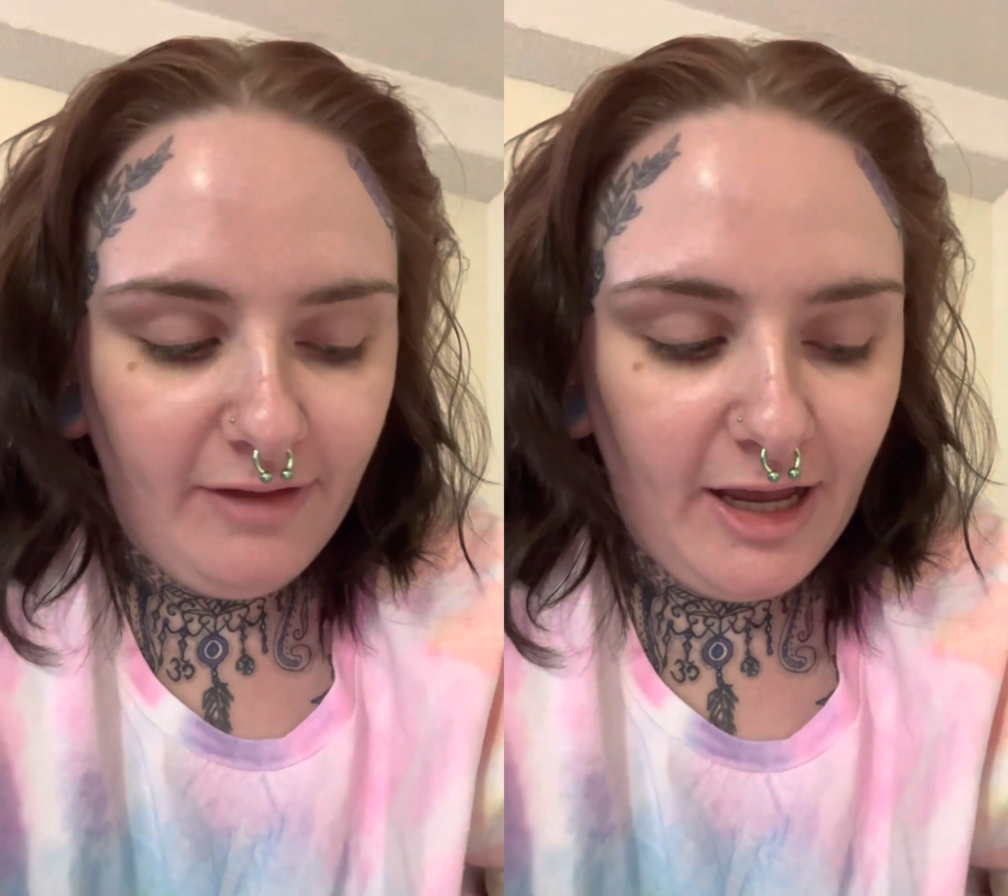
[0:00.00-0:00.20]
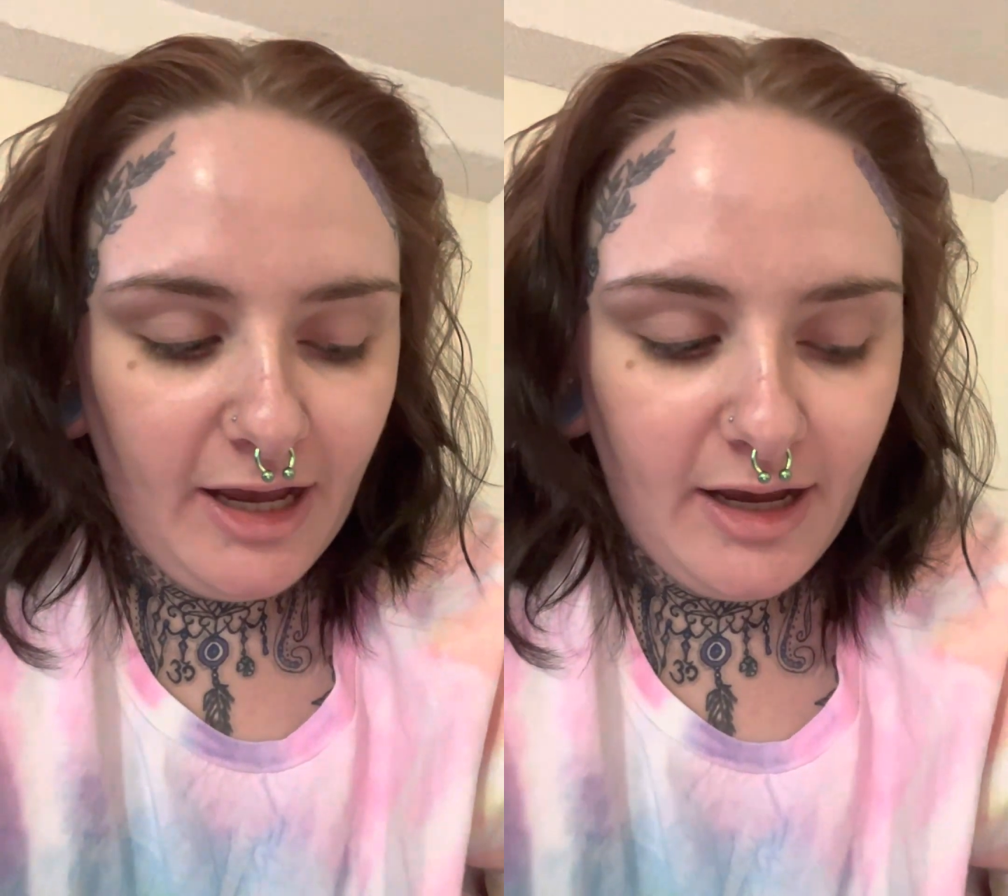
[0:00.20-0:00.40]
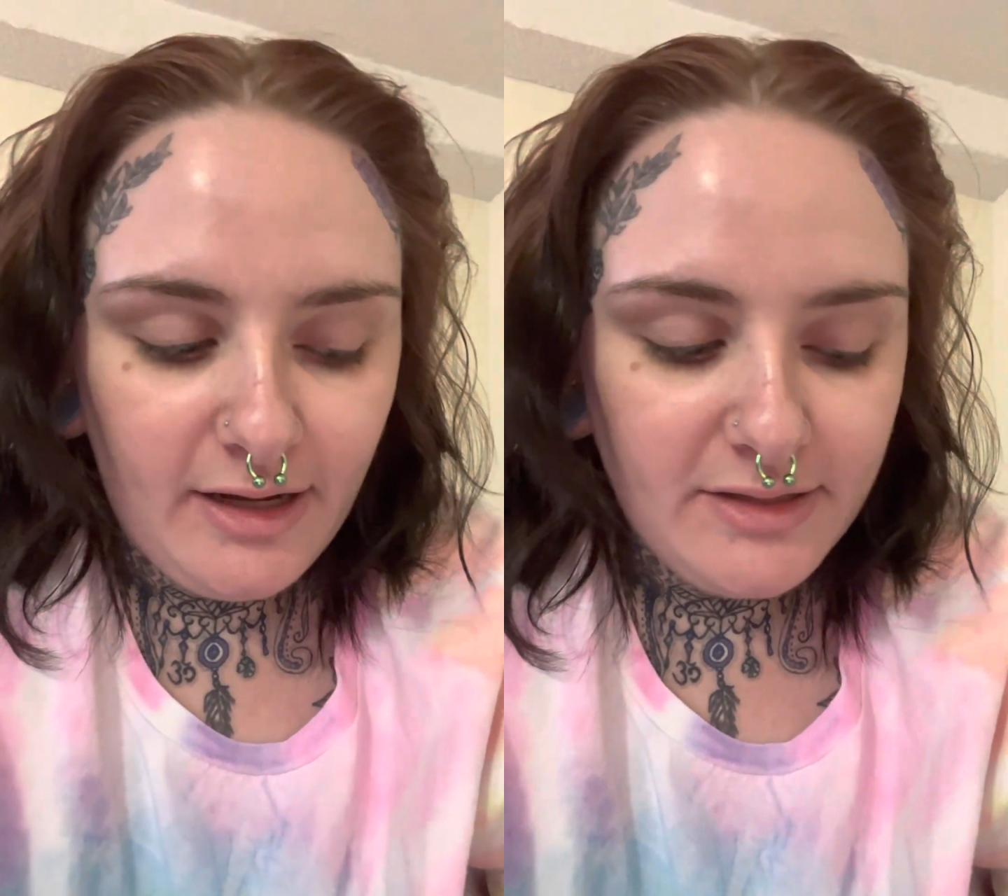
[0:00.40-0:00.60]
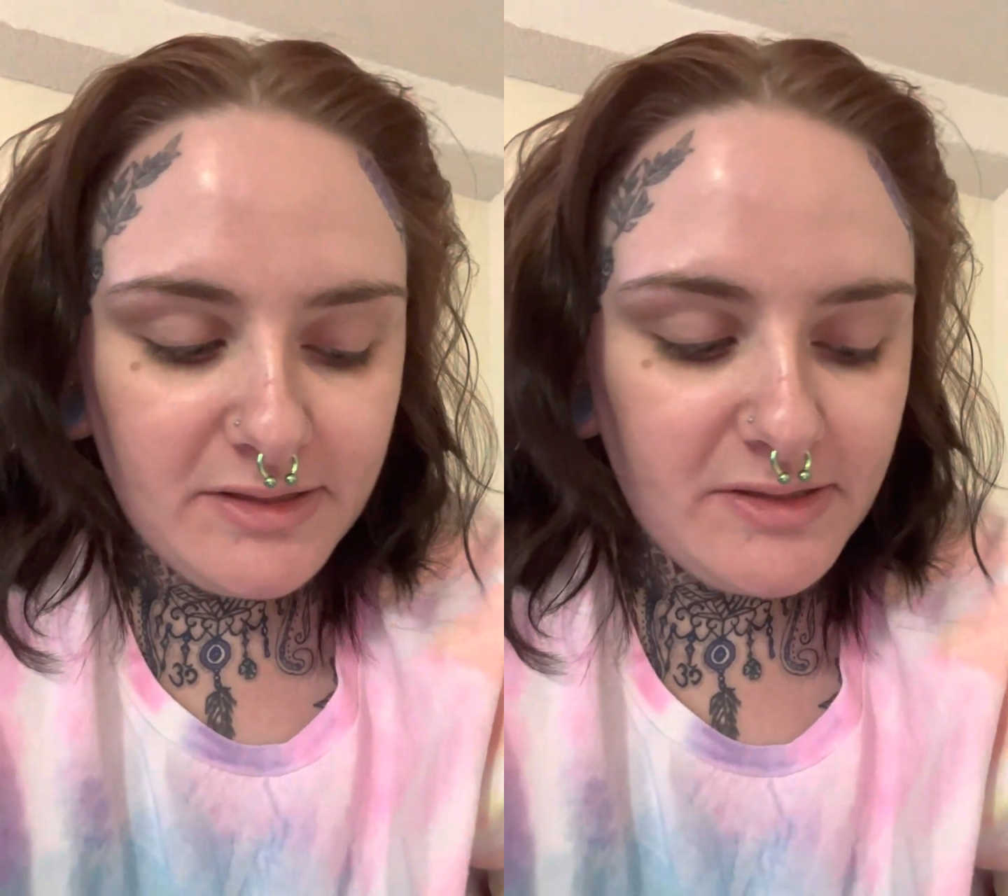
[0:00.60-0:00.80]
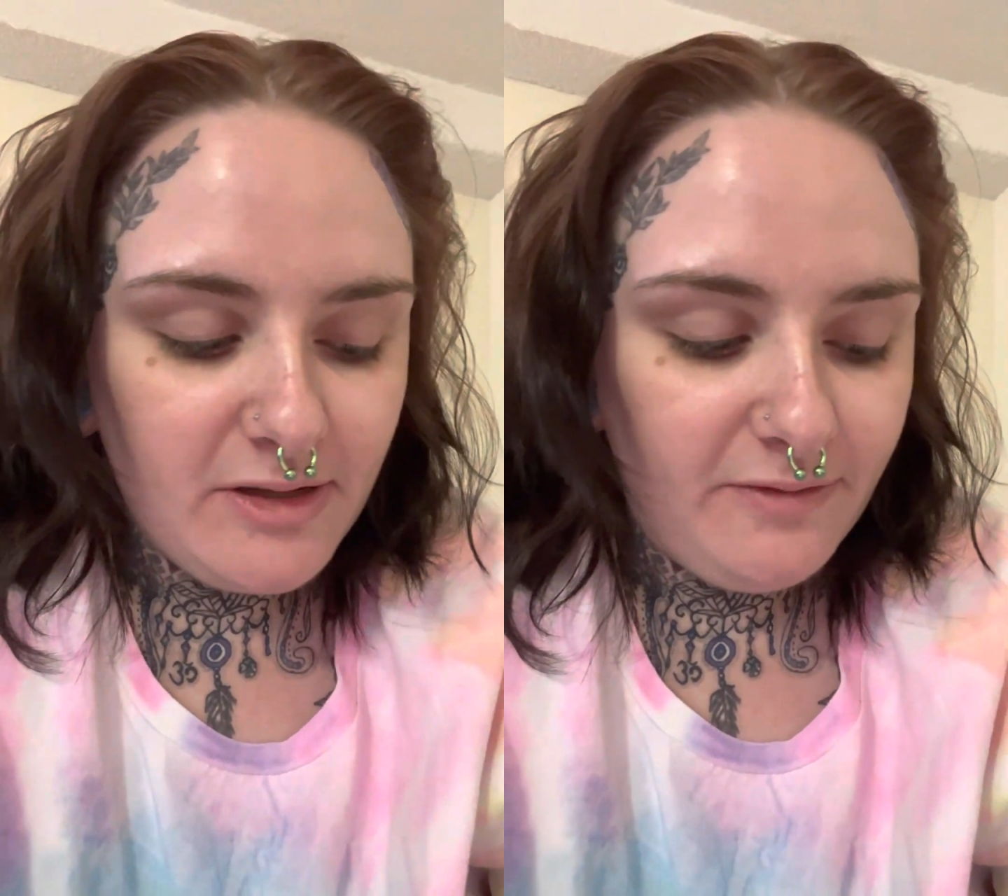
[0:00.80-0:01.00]
had,
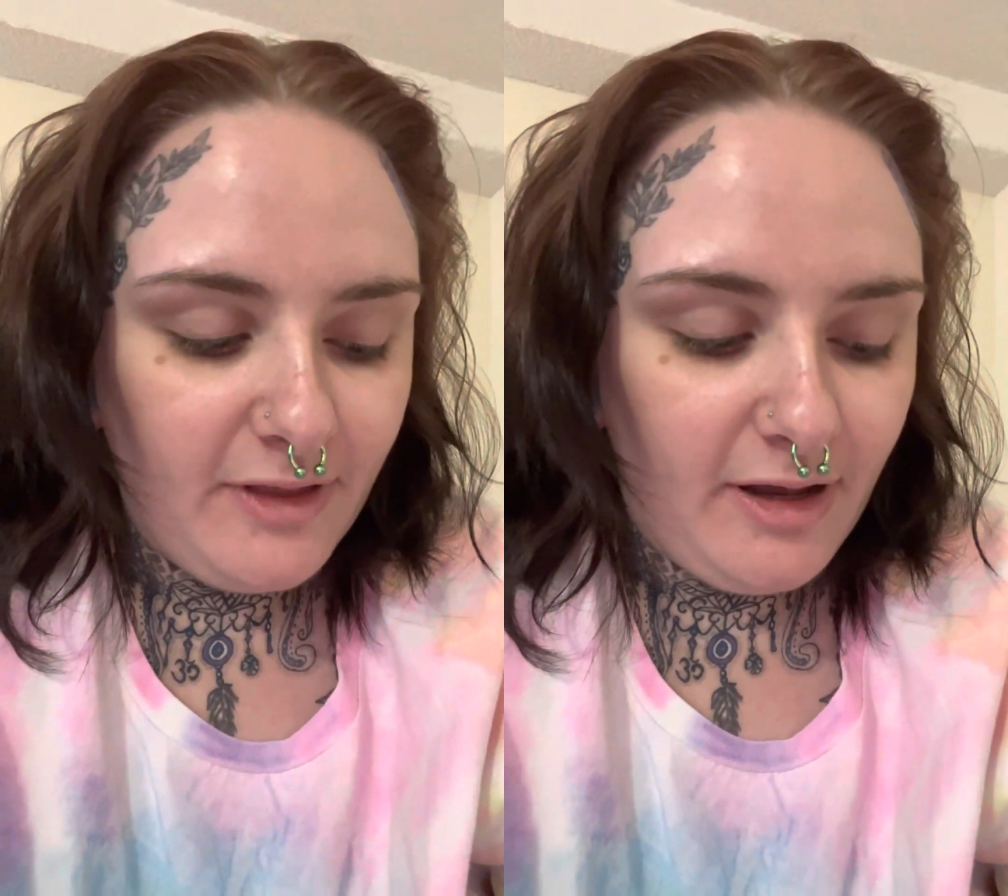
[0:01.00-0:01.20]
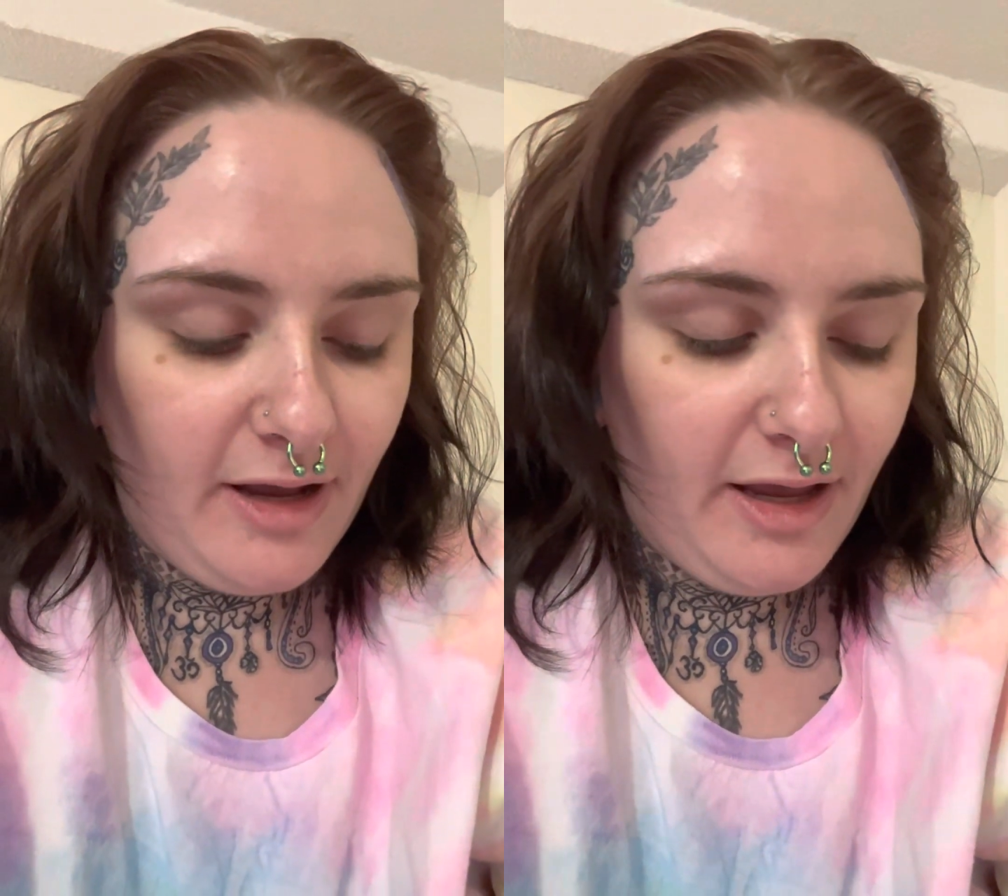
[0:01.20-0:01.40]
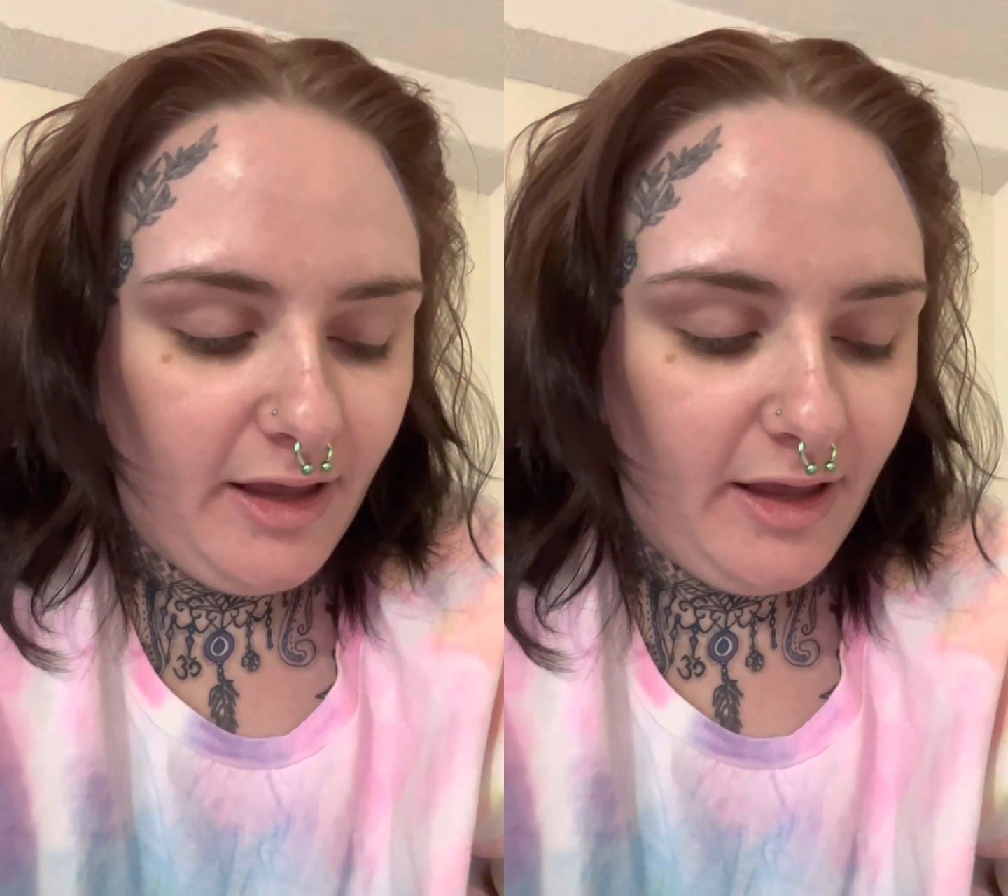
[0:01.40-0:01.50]
stuff that